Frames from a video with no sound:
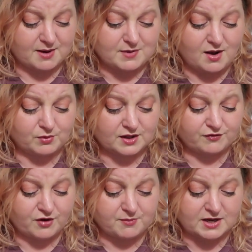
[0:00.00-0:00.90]
I'm not really
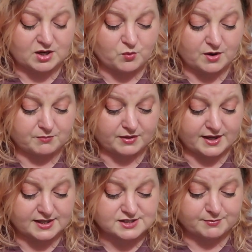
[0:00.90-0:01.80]
from any one
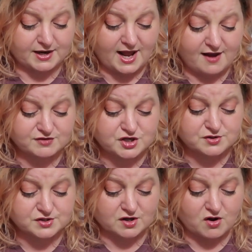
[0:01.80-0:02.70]
place, but I have
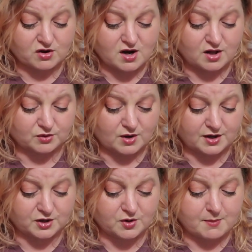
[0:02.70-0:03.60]
chosen to call
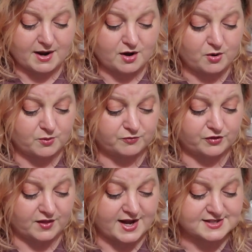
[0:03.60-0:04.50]
Colorado my home for
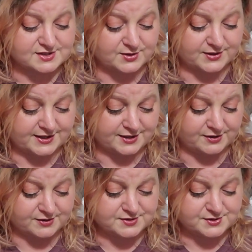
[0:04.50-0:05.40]
the last thirty
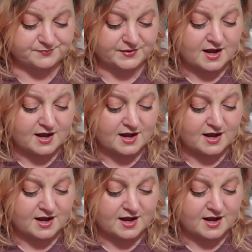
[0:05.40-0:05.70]
years.